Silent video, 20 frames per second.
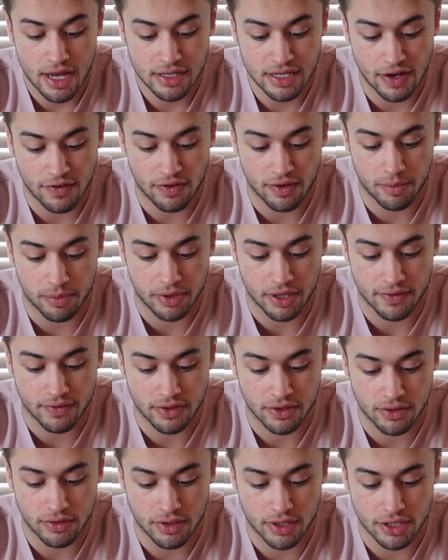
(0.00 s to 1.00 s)
Definitely believe in
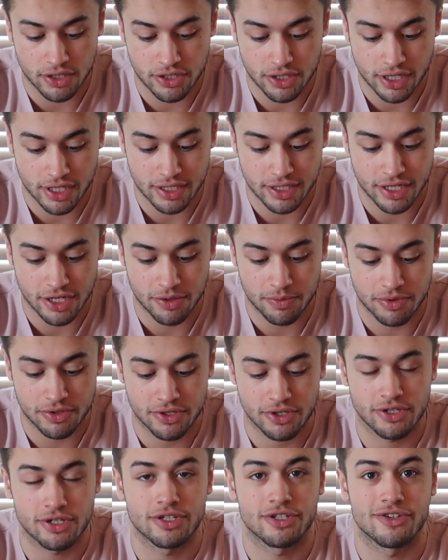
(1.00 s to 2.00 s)
you, and you should continue
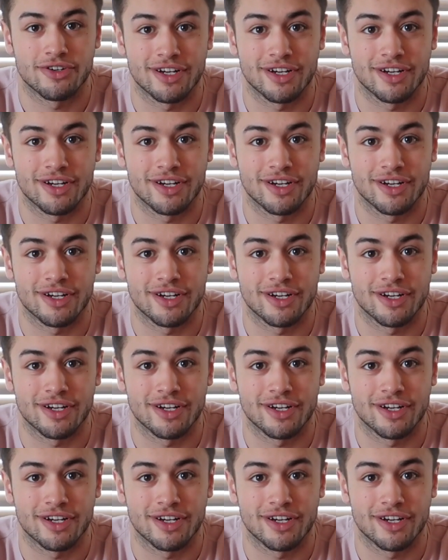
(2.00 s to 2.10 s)
pursuing your